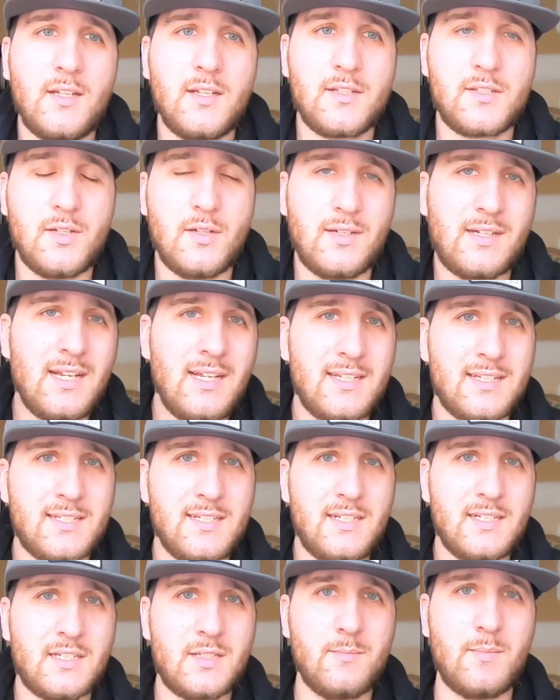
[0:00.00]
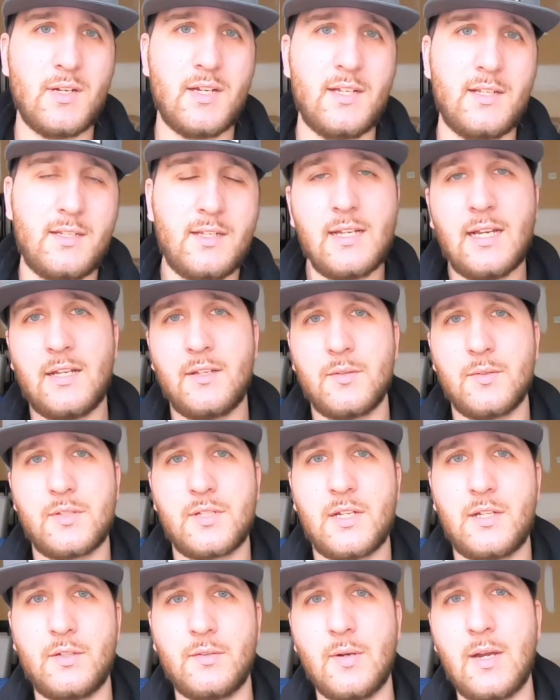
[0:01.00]
So it kind of sucks, but you got to do what you
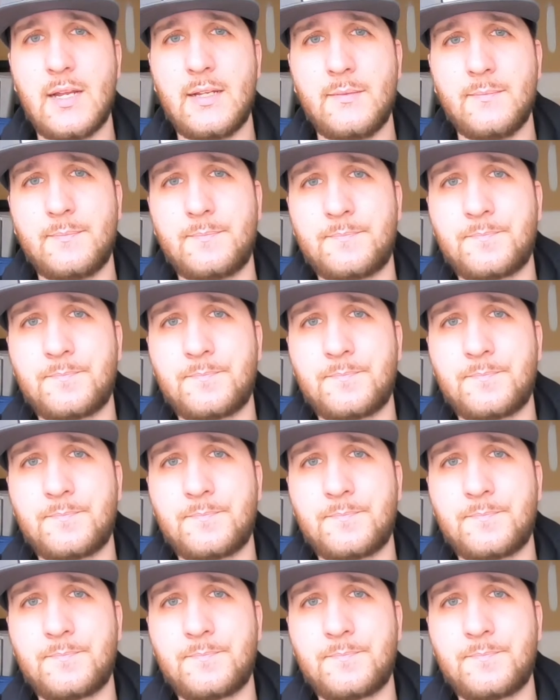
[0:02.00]
got to do, right?